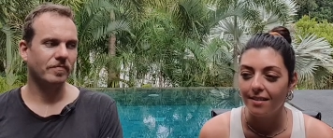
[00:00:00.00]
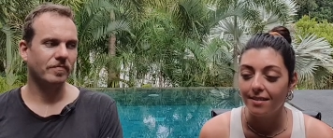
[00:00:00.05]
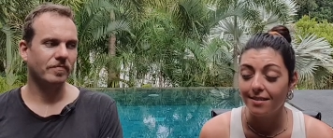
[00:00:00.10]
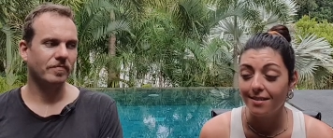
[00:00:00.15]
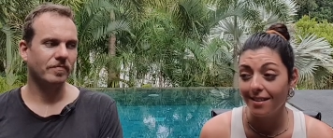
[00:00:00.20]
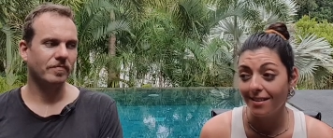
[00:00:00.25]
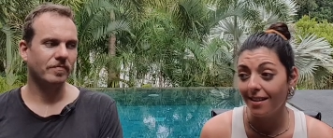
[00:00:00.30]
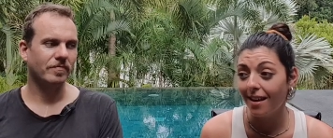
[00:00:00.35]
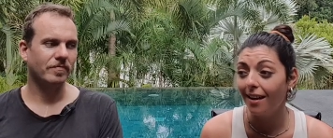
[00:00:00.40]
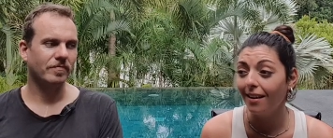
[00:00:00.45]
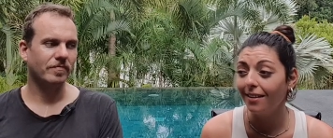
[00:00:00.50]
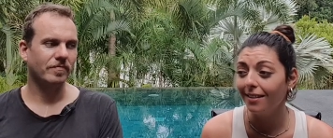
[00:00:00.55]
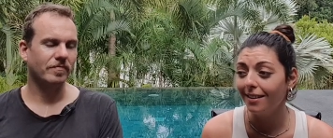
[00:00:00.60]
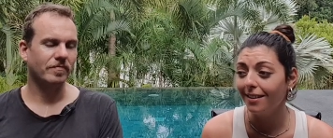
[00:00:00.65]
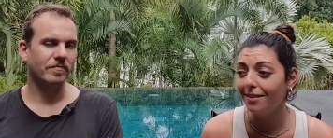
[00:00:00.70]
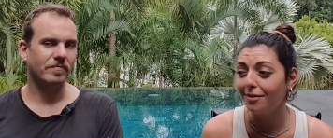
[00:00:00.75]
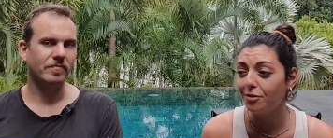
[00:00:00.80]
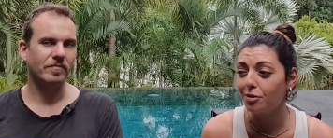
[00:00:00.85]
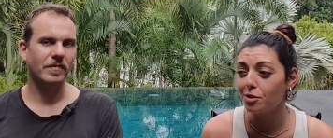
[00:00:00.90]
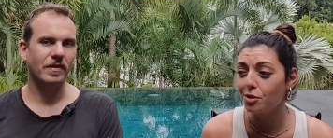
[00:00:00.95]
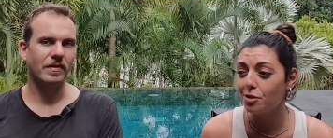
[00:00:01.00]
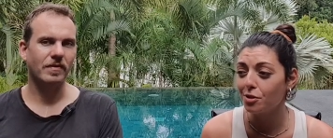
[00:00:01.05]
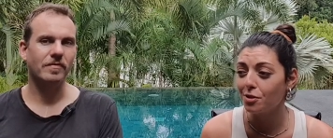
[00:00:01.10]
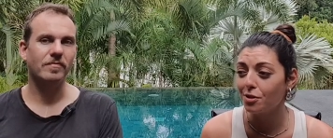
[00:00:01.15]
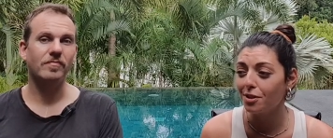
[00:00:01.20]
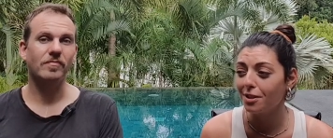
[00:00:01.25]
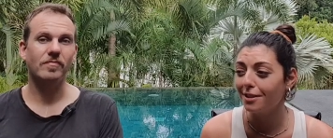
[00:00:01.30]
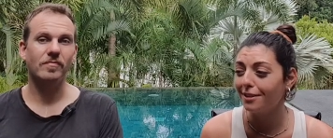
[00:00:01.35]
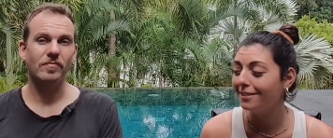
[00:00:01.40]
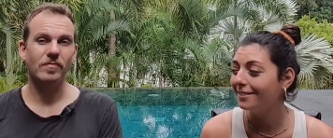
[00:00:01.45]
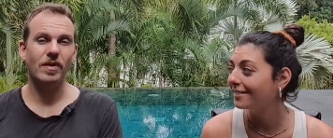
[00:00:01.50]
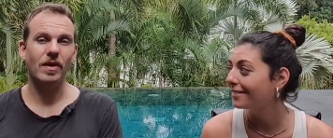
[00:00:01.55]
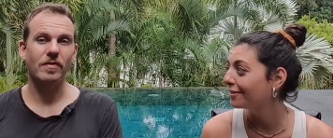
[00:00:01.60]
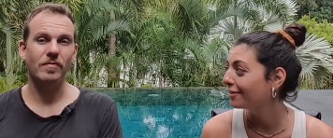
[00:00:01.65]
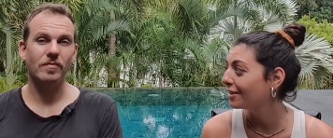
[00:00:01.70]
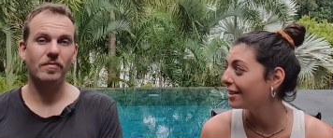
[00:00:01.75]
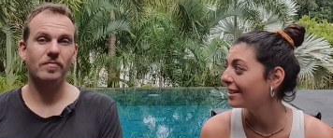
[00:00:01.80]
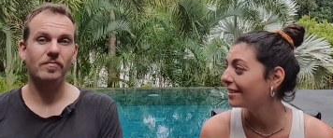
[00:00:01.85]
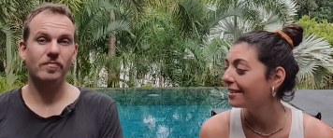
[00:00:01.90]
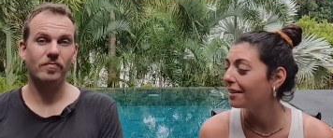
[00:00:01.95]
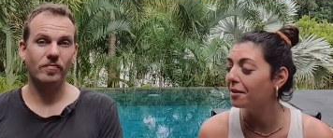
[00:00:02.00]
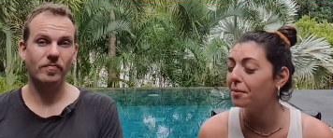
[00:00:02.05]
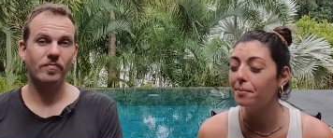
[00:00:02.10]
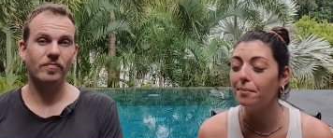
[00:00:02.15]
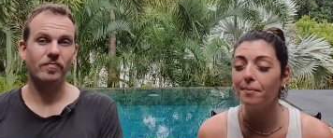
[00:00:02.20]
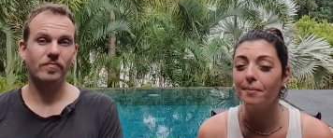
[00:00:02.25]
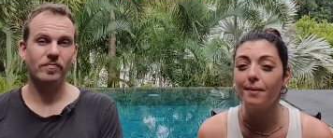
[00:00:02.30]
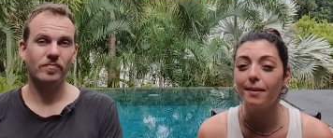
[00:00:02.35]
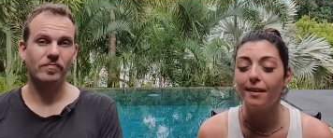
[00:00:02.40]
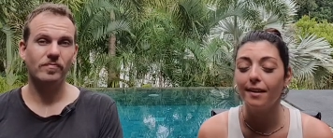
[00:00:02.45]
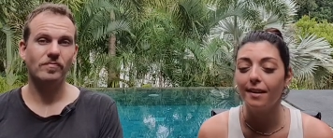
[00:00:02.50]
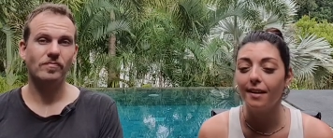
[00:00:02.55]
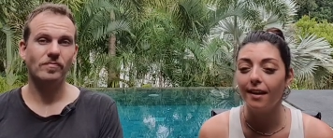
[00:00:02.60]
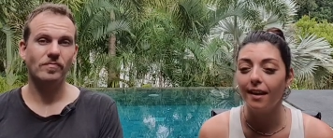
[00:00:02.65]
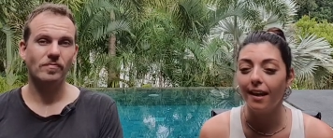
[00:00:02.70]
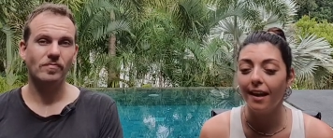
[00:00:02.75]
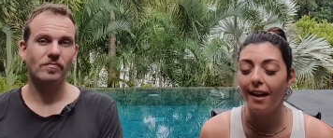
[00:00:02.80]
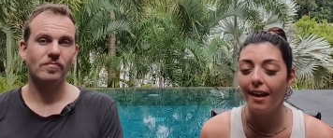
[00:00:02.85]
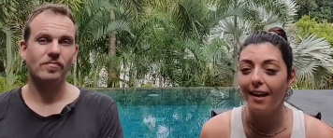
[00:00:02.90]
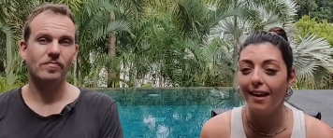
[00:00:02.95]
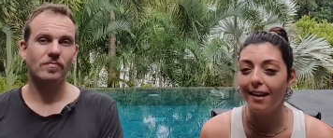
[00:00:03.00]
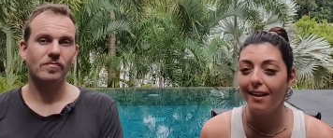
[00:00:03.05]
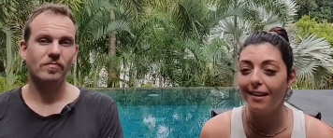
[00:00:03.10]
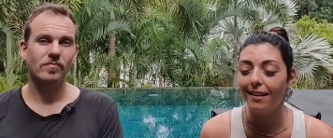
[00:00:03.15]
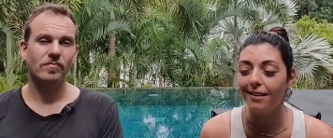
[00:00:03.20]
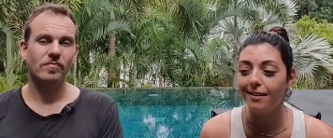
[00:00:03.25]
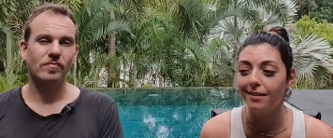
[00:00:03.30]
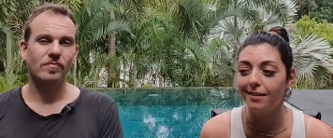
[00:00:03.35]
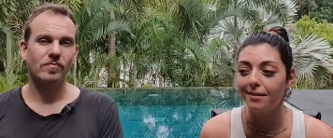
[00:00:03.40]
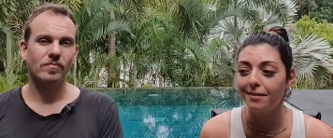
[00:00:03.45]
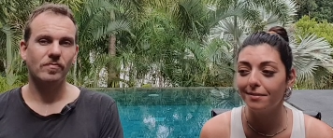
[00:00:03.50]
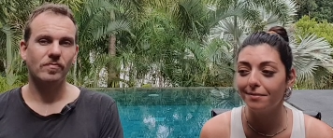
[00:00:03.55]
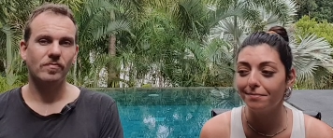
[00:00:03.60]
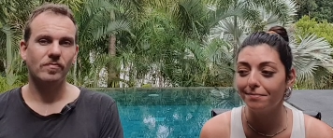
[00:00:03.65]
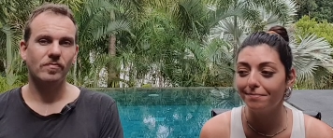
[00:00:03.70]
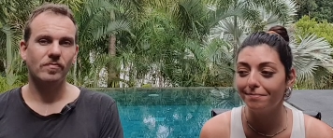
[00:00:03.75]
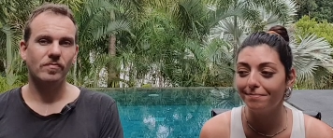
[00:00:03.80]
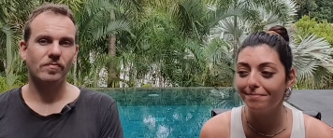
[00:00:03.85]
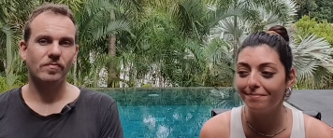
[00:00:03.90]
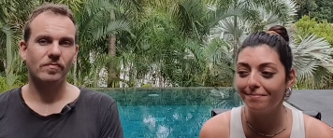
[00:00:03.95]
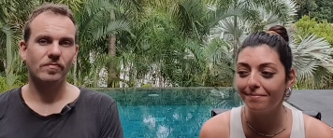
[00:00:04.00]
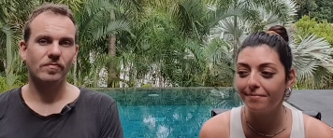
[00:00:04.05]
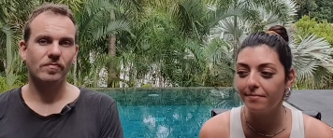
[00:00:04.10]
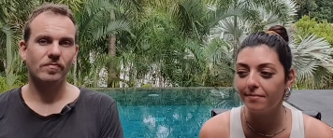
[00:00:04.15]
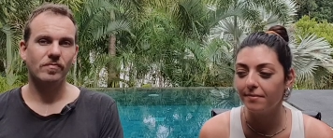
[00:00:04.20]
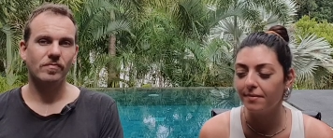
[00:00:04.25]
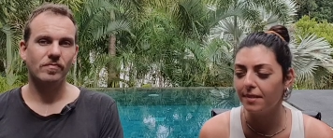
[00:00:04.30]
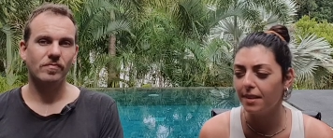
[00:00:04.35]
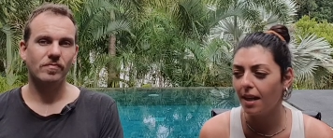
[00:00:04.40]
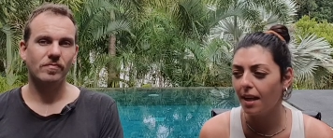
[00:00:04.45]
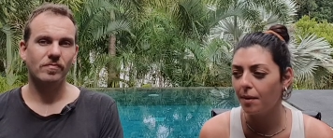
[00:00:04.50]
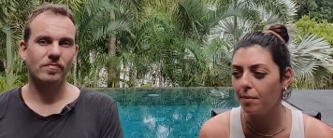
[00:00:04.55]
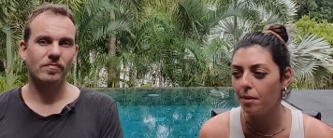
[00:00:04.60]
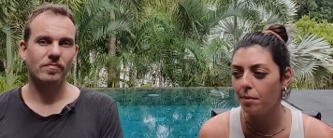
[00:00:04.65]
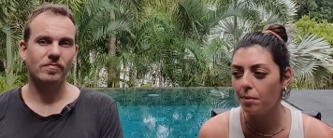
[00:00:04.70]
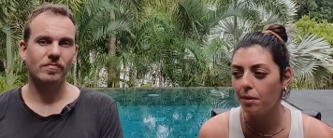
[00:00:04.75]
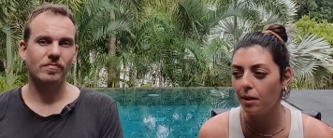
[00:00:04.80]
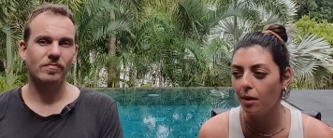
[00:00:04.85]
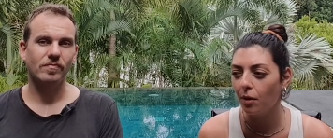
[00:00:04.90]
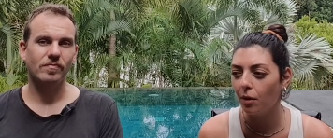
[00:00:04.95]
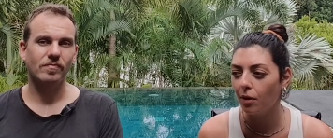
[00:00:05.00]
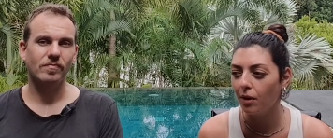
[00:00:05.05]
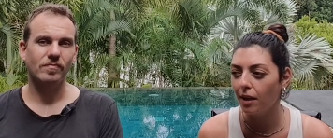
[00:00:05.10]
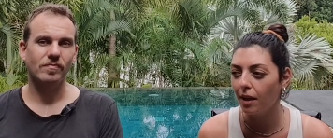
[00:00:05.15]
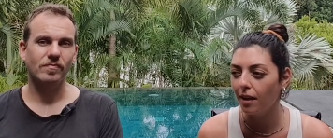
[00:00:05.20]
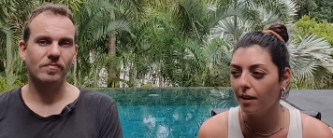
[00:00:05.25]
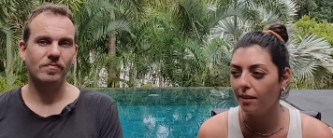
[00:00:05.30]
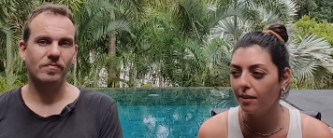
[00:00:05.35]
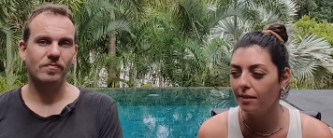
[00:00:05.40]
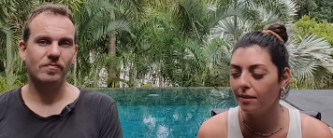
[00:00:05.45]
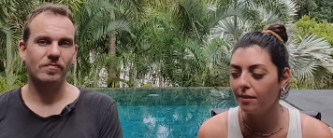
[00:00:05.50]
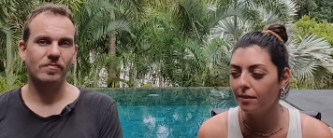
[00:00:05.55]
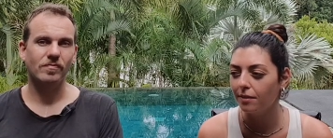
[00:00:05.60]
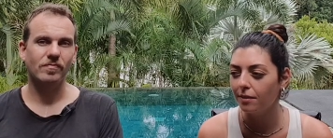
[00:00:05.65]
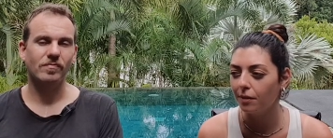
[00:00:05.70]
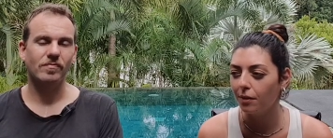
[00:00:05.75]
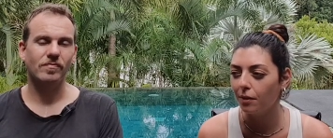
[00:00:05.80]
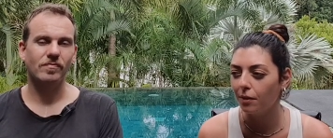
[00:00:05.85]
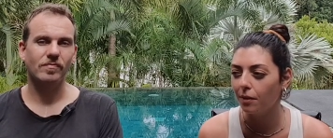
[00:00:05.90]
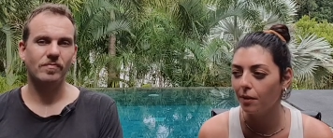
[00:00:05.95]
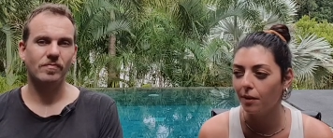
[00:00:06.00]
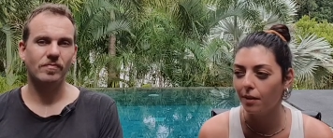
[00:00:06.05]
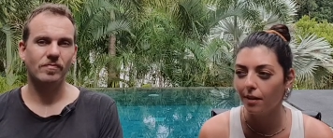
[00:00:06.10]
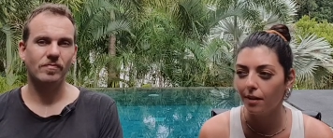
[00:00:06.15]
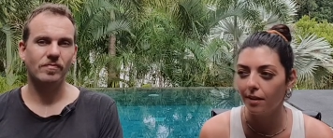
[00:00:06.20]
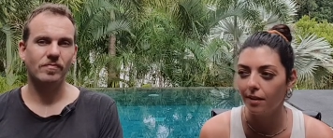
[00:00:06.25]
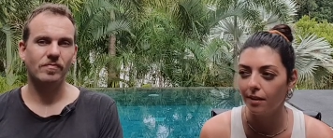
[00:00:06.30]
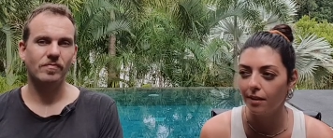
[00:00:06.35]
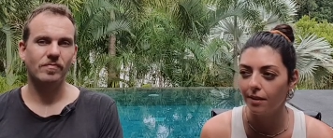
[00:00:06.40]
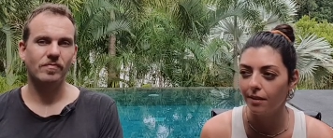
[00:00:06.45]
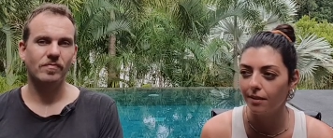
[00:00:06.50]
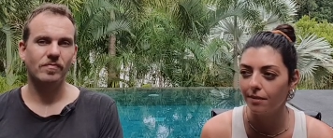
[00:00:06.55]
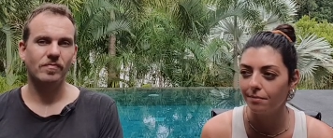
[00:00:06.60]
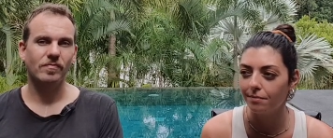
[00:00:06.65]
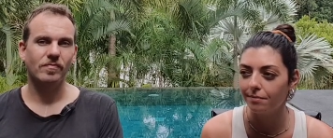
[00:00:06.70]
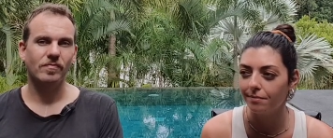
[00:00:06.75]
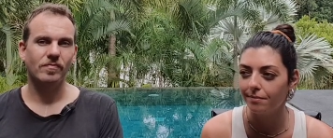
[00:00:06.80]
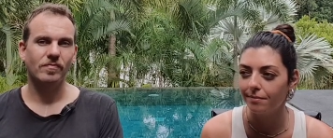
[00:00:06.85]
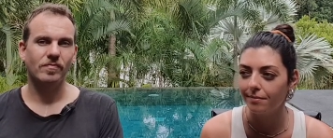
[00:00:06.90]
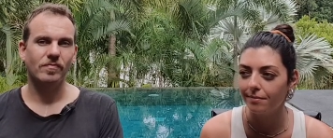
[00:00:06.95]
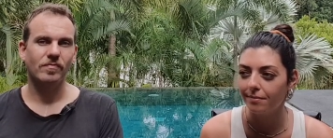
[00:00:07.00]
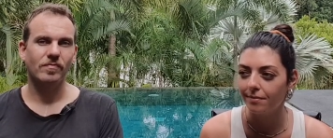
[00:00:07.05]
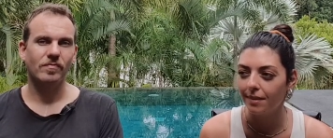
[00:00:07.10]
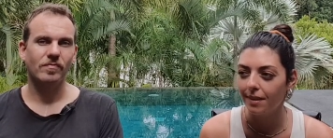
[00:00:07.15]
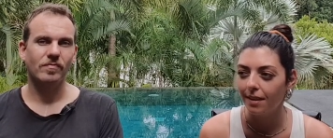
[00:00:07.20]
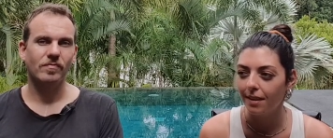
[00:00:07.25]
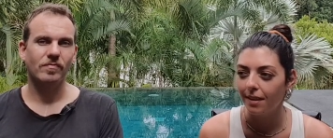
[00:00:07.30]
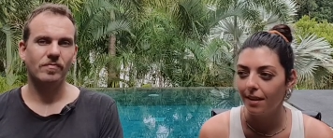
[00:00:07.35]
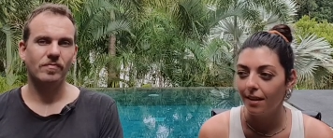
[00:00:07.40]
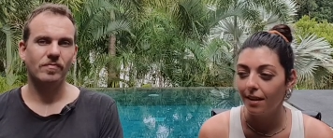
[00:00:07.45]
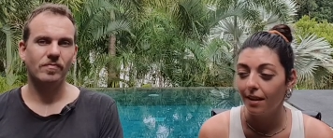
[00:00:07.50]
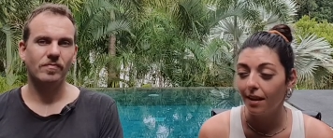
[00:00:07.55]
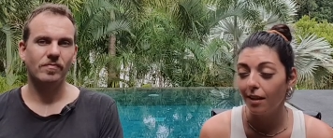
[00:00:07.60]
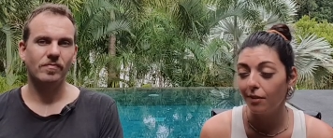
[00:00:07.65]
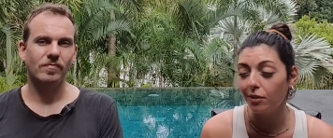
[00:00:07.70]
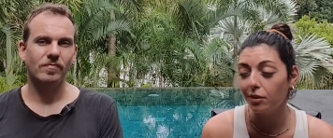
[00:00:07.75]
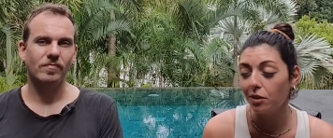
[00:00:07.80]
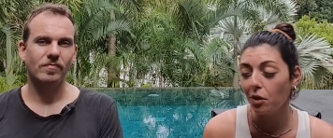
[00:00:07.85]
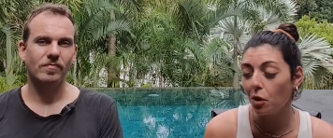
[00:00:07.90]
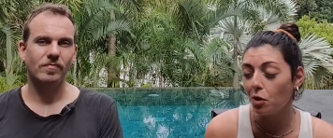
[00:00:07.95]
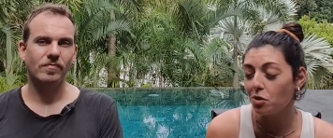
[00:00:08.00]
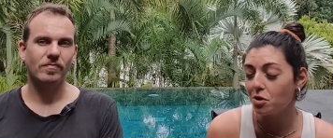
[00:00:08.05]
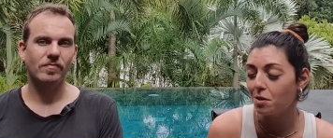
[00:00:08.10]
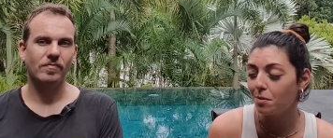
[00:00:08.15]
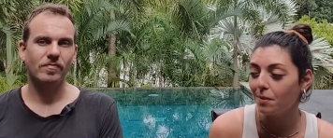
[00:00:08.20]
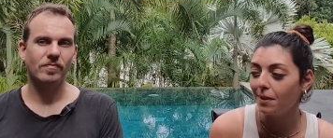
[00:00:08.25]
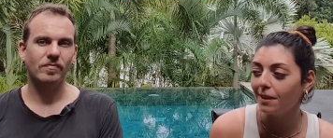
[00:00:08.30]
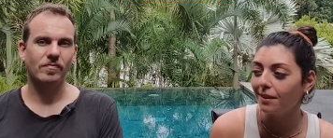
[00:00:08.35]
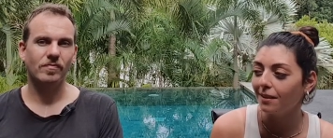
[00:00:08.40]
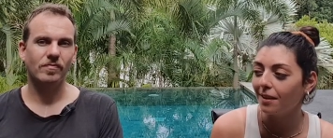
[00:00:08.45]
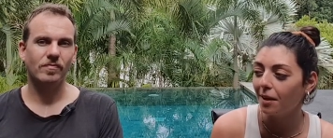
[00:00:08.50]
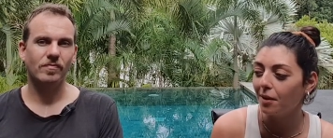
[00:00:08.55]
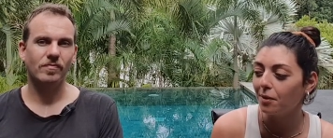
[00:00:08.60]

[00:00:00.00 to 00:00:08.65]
Speaker 1: Da Nang for sure, yeah. Vietnam, and yeah, maybe Hoi An or uh, even Ho Chi Minh.